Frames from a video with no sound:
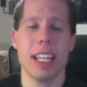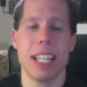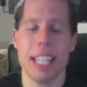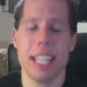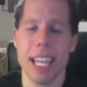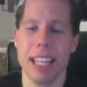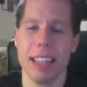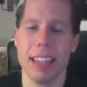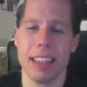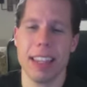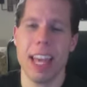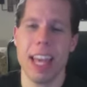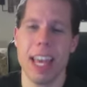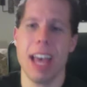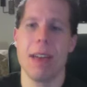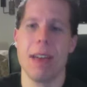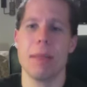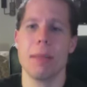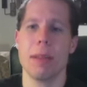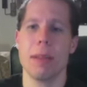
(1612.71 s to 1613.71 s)
get
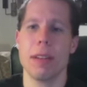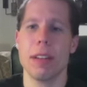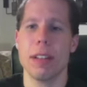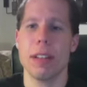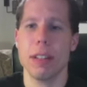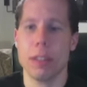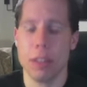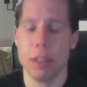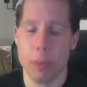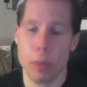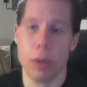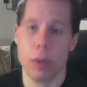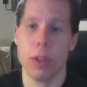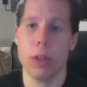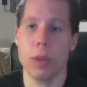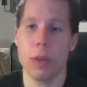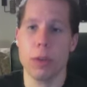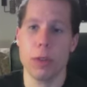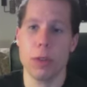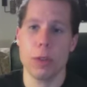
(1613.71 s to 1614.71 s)
them to
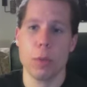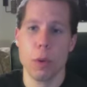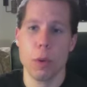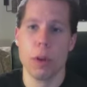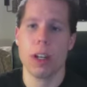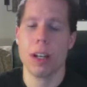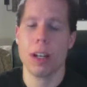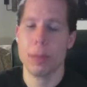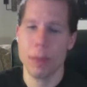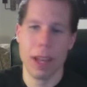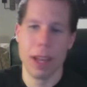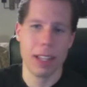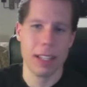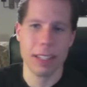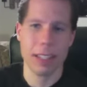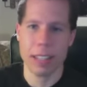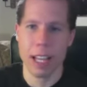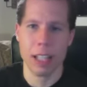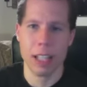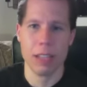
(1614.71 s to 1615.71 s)
produce more compelling
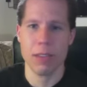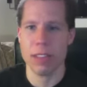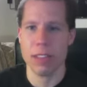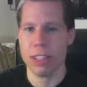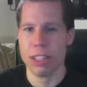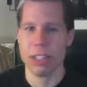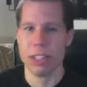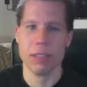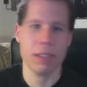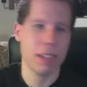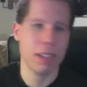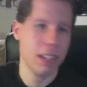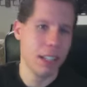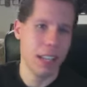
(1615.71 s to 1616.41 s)
television.